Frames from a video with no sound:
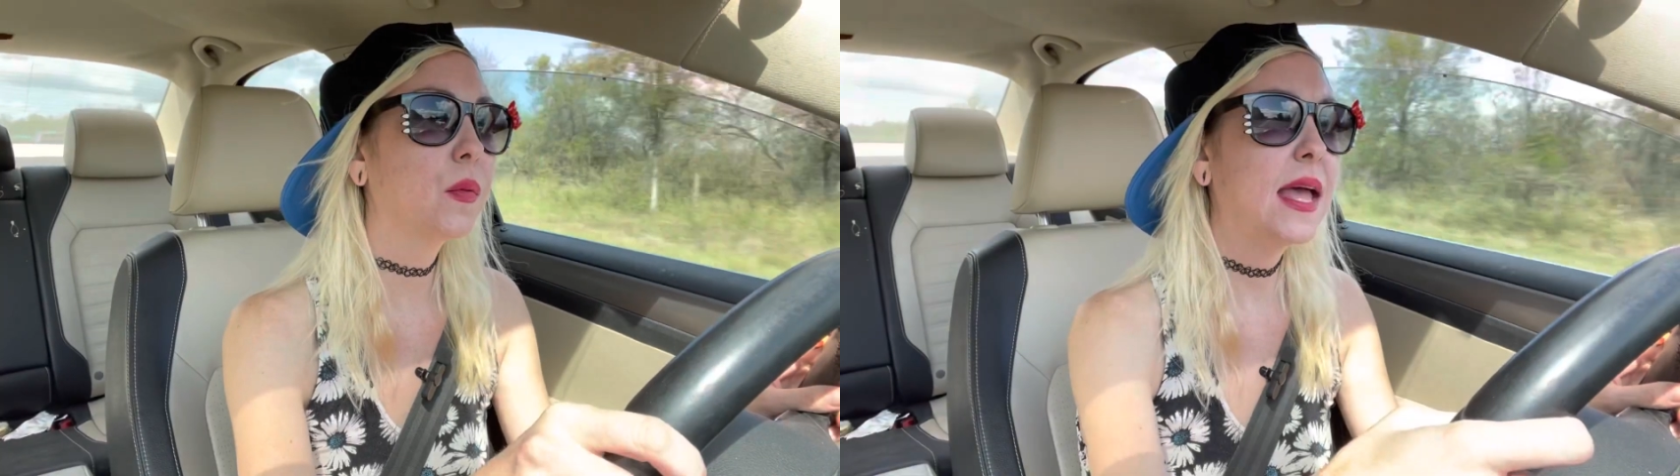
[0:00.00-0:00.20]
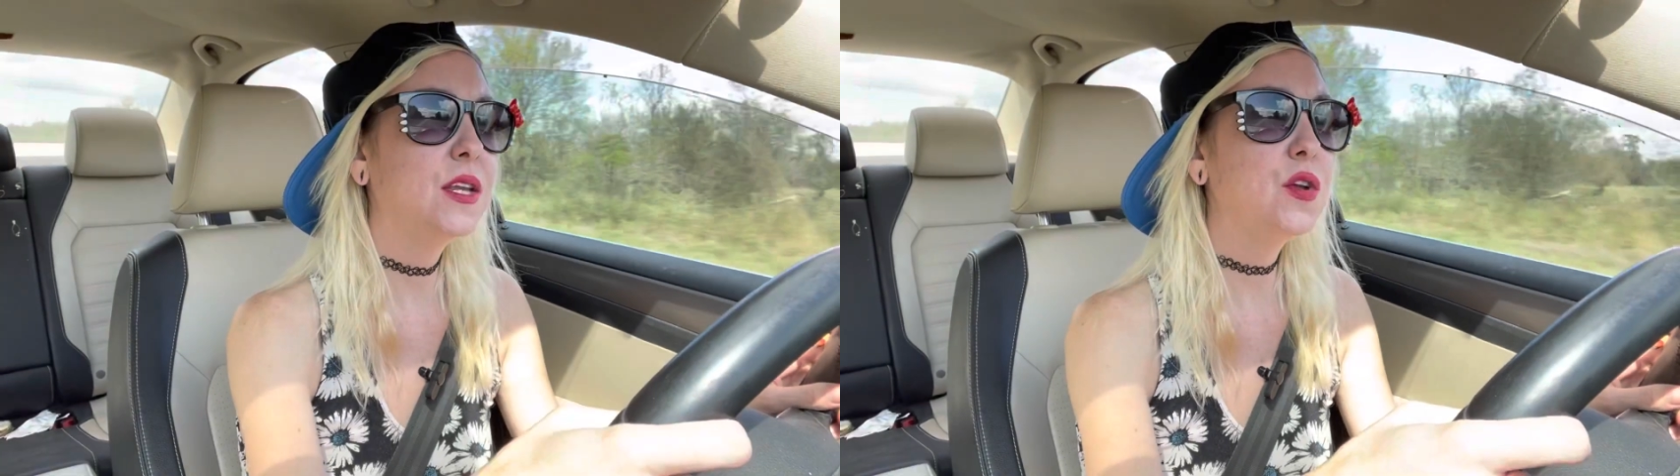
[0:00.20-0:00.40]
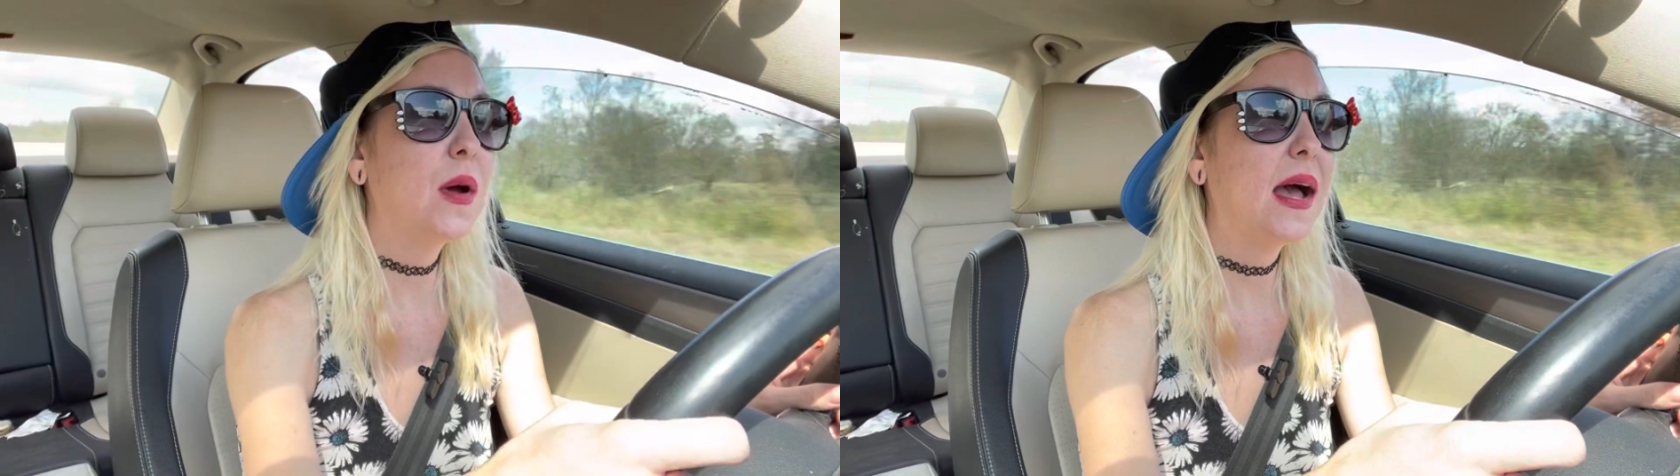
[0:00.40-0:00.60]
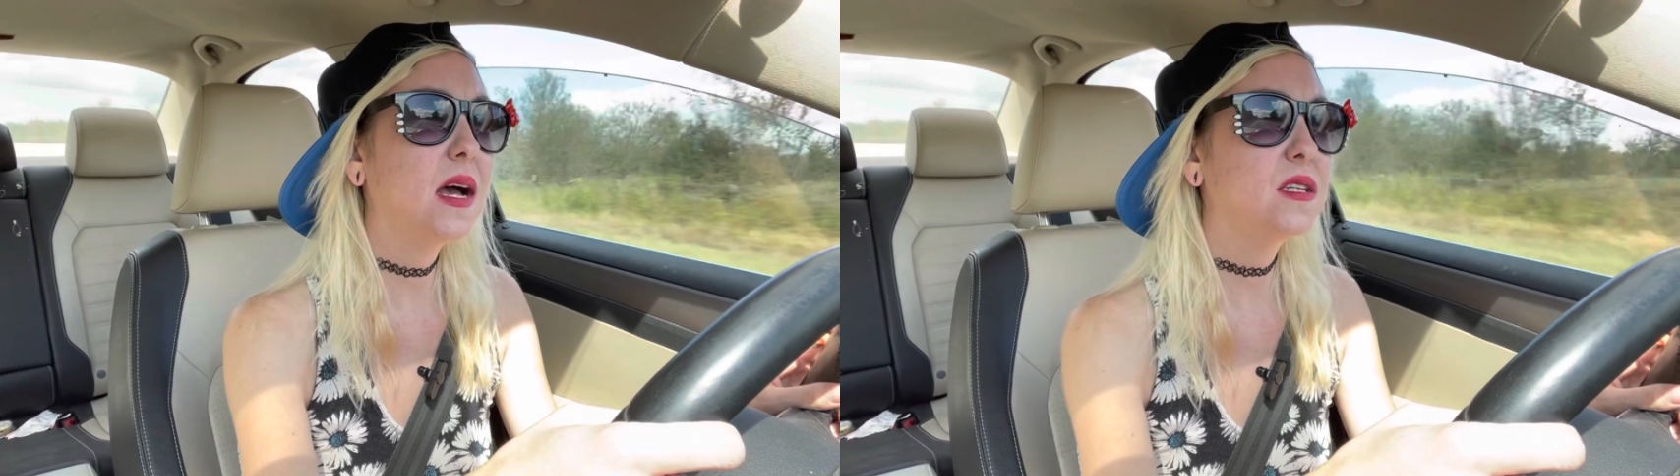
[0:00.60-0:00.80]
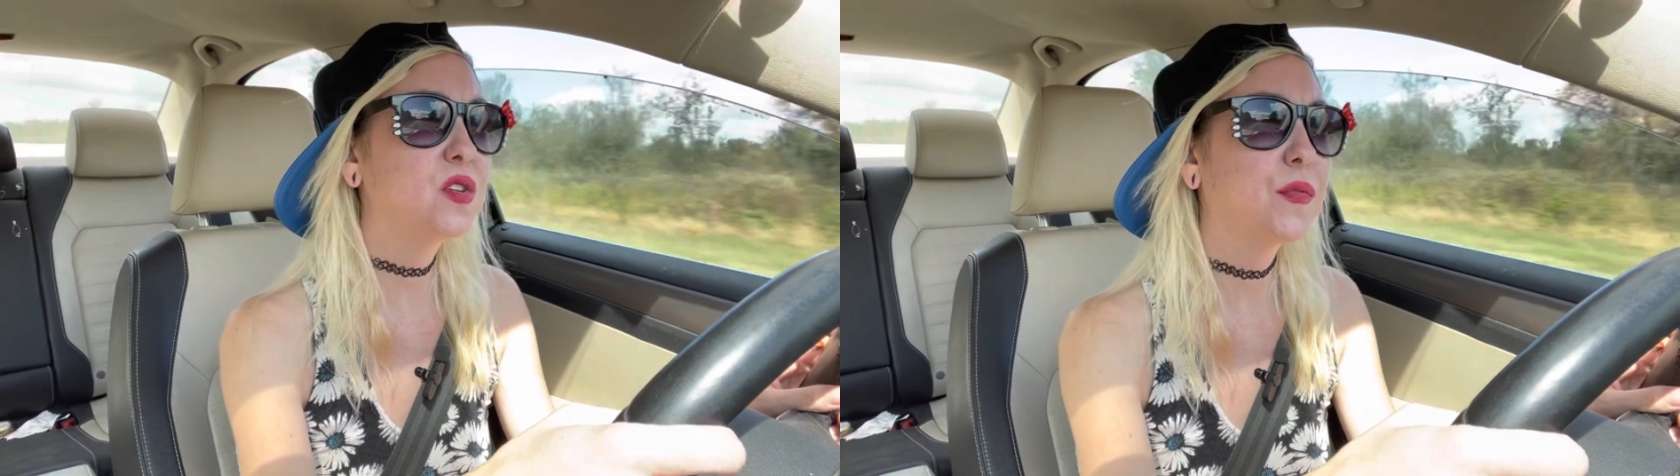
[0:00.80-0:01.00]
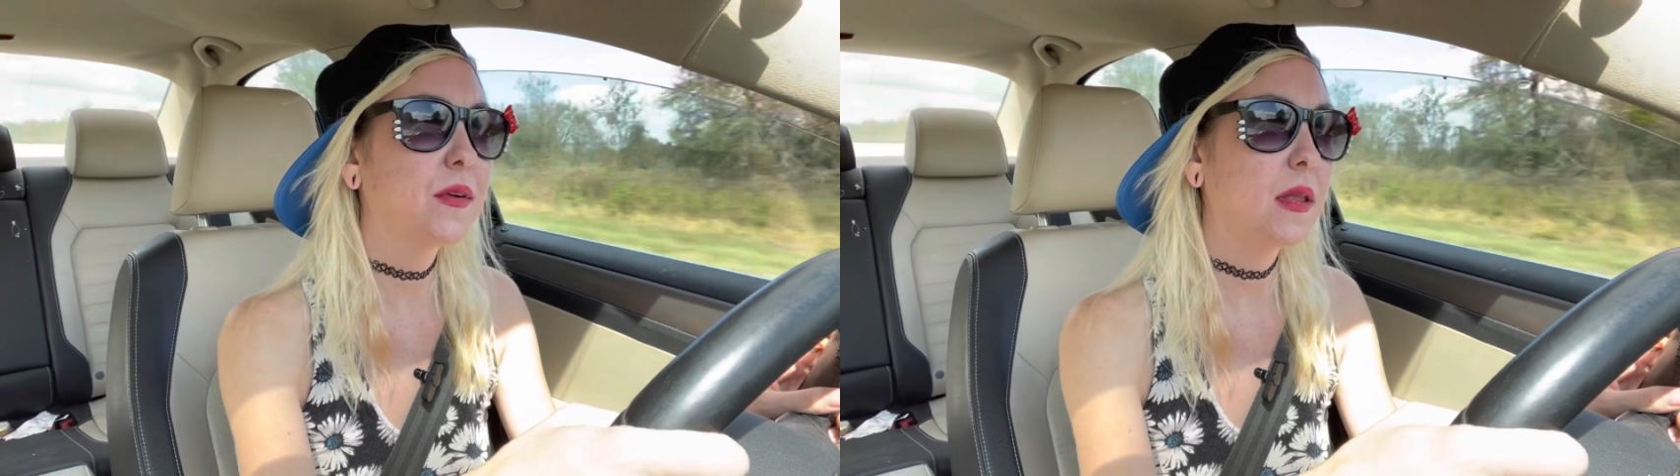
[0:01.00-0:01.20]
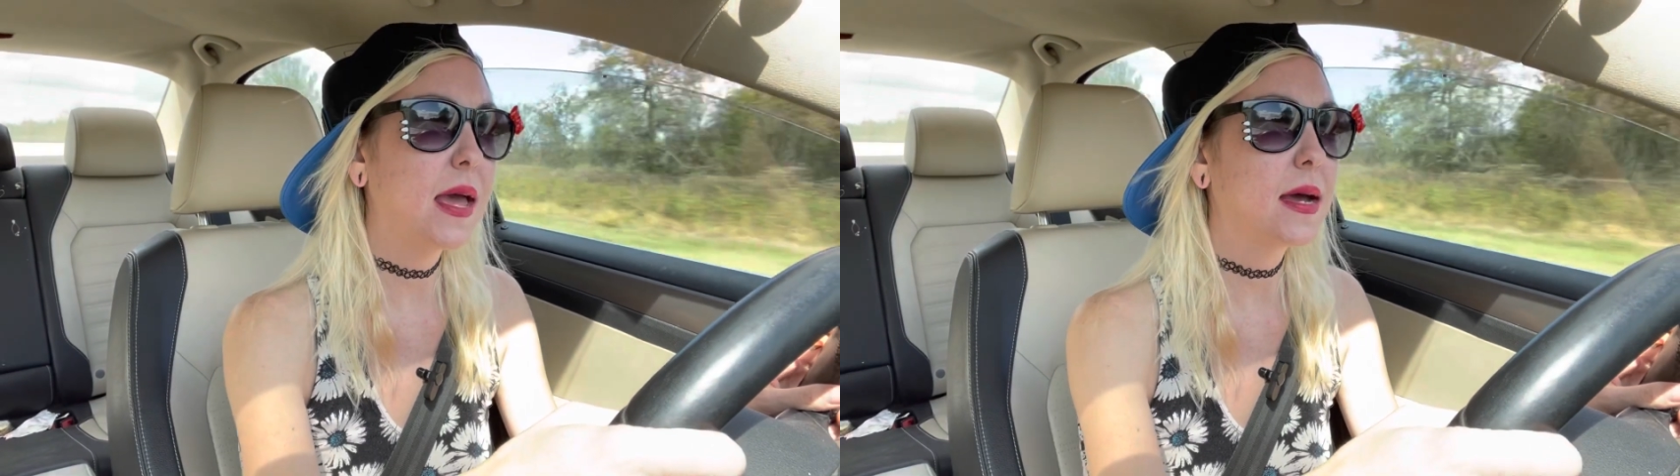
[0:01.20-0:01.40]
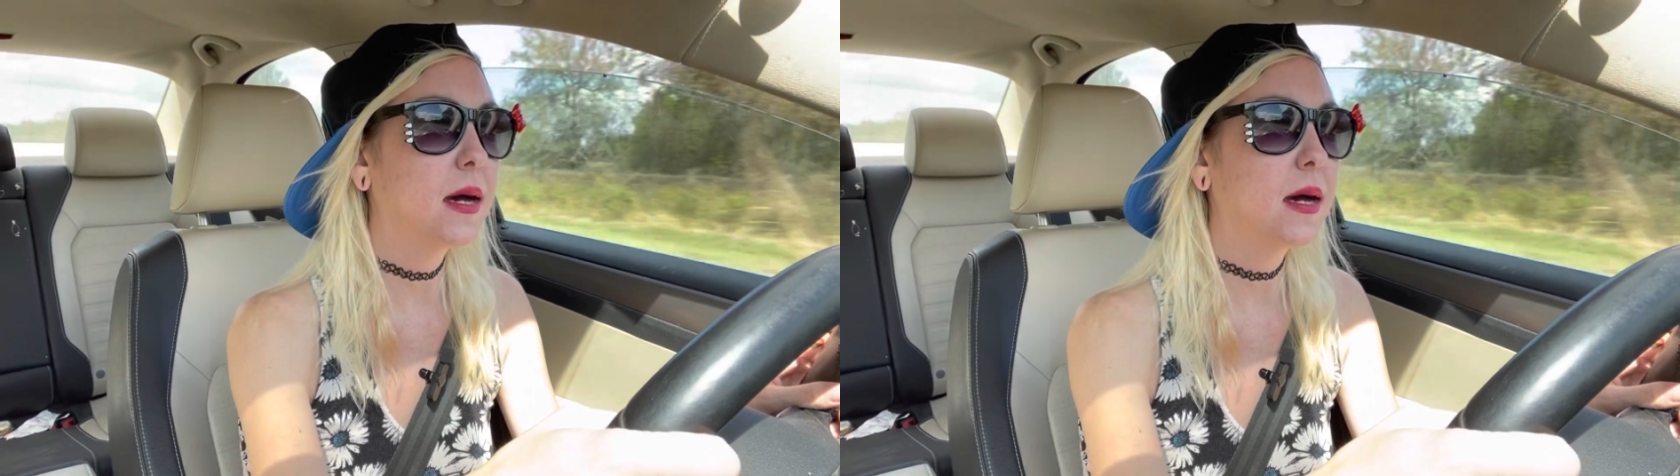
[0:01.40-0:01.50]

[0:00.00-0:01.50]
and you ask for, like